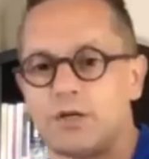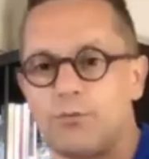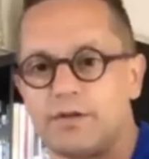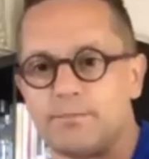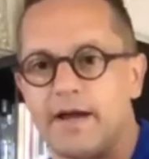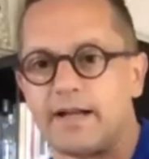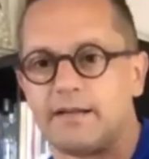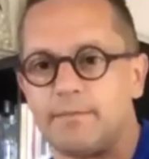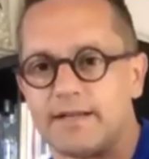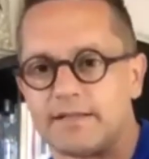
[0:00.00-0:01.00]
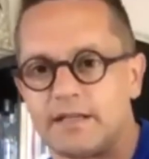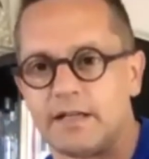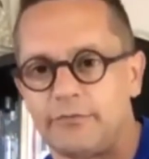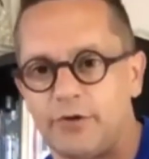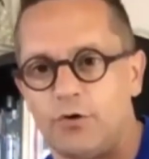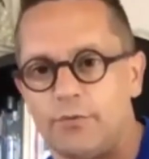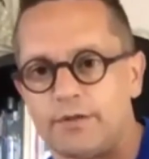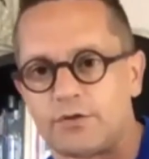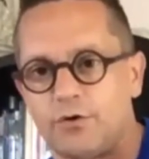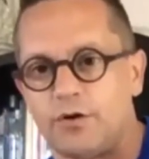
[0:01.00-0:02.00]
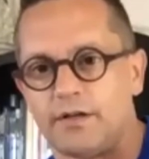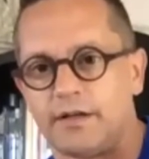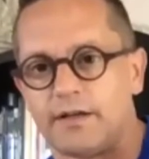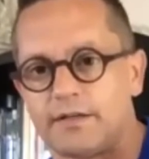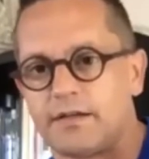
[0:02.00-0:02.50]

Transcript: what Michael and myself are always calling it,